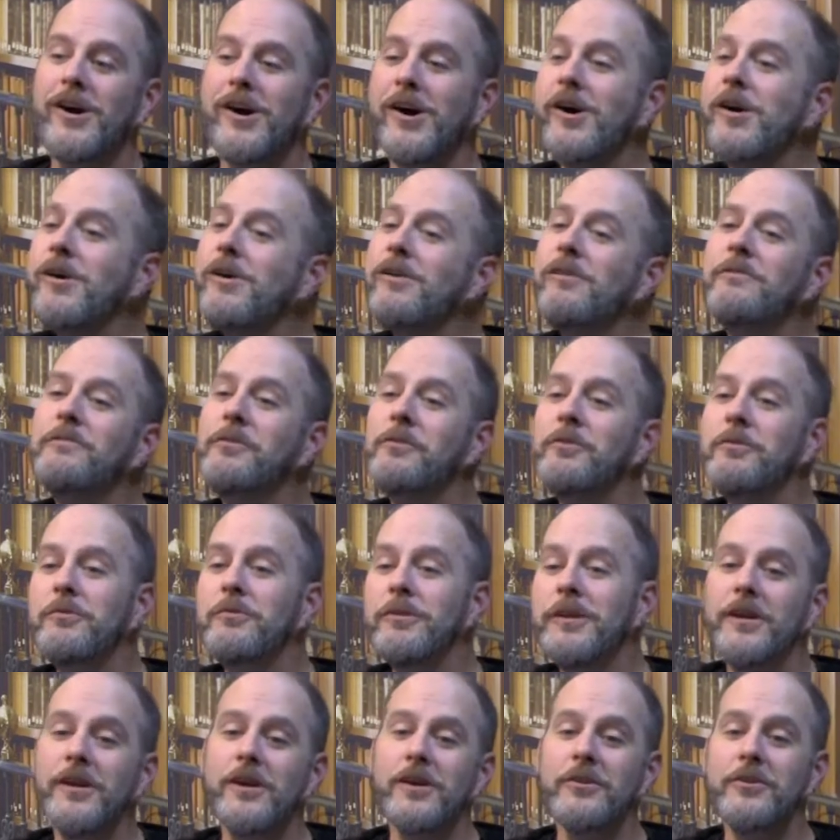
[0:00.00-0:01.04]

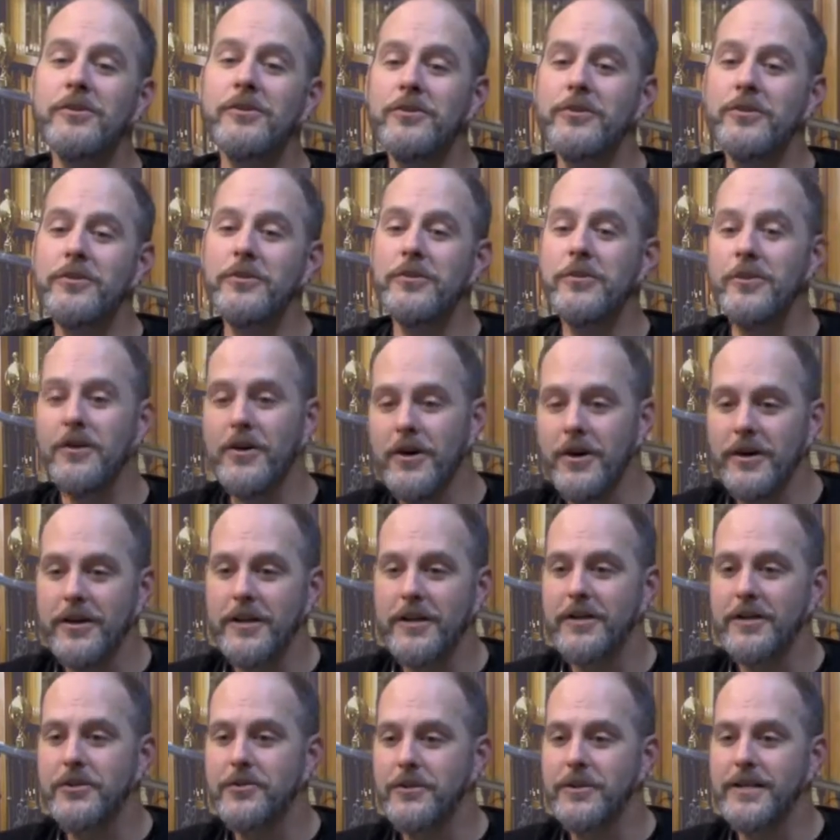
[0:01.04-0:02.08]
hovering under the
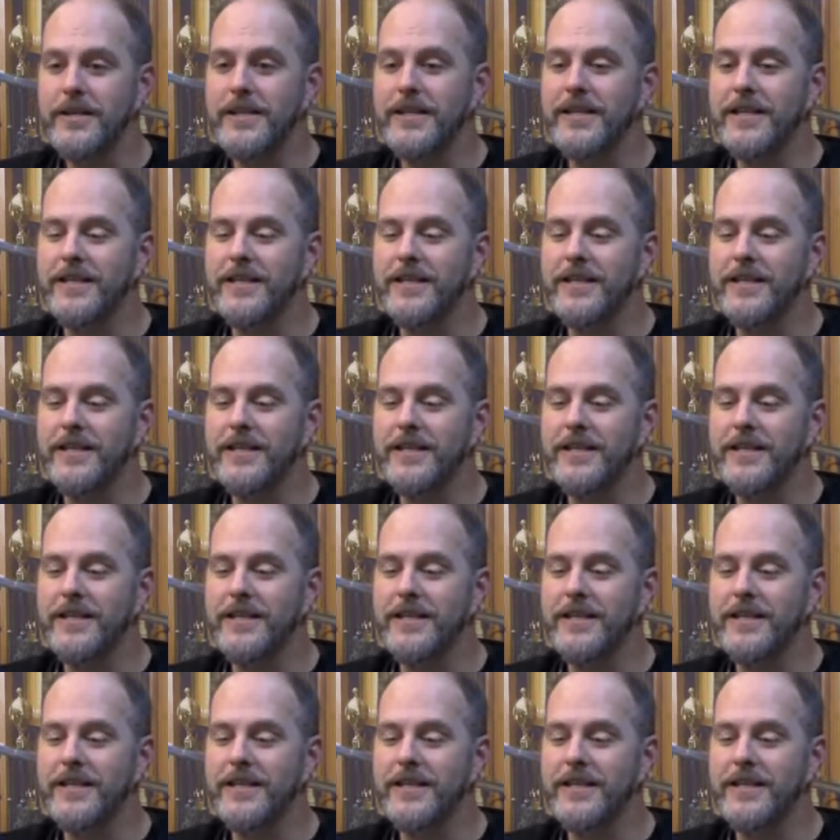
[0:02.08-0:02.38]
honey tree.